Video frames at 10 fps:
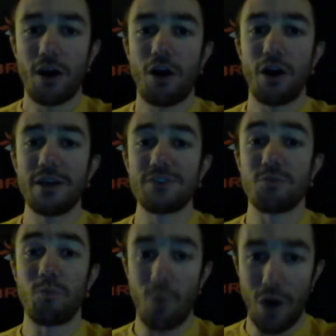is
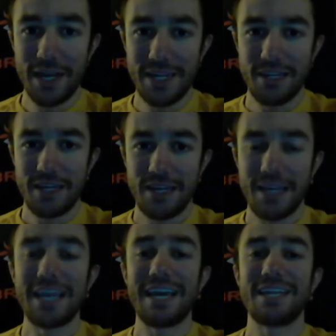1
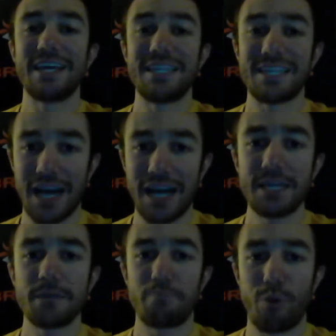in
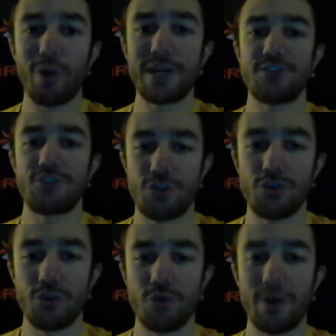
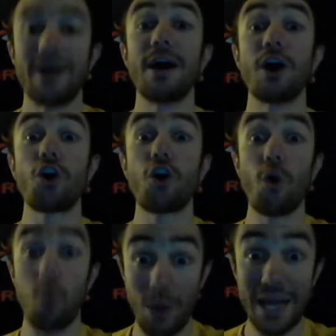9.2
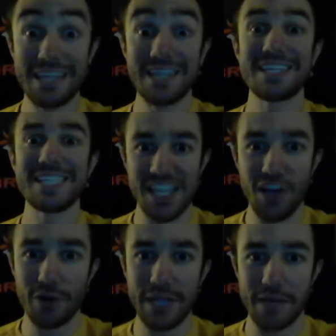
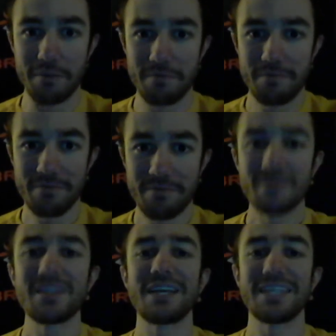quintillion.
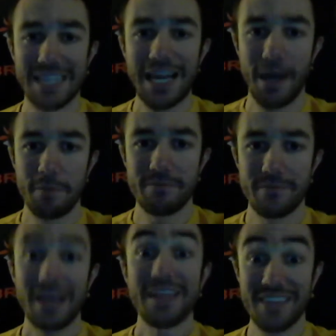Yeah,
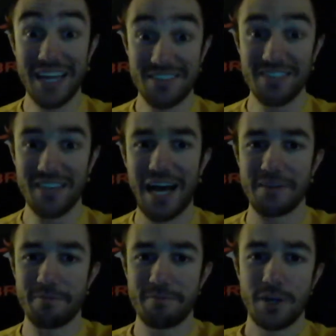that's a
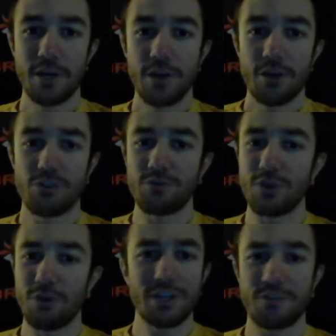lot. So
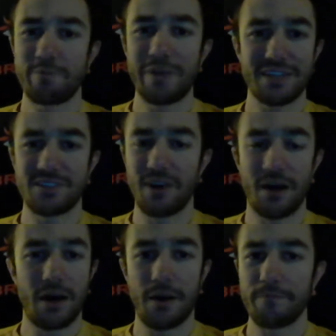don't expect
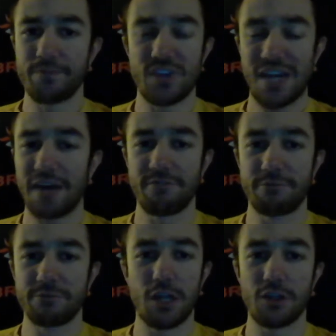to have a
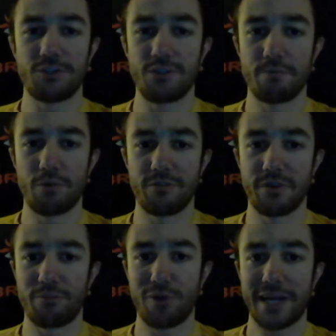flawlessly
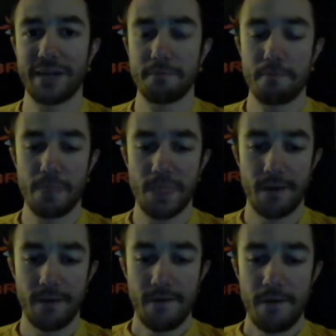perfect bracket.
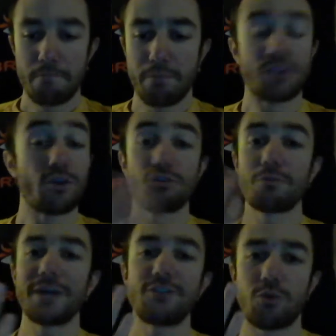But those are
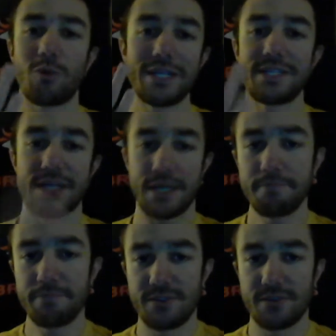my 20
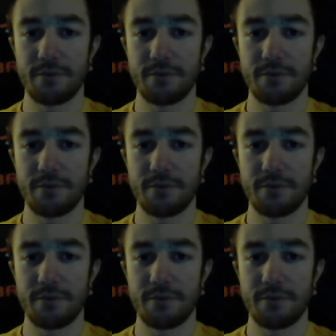tips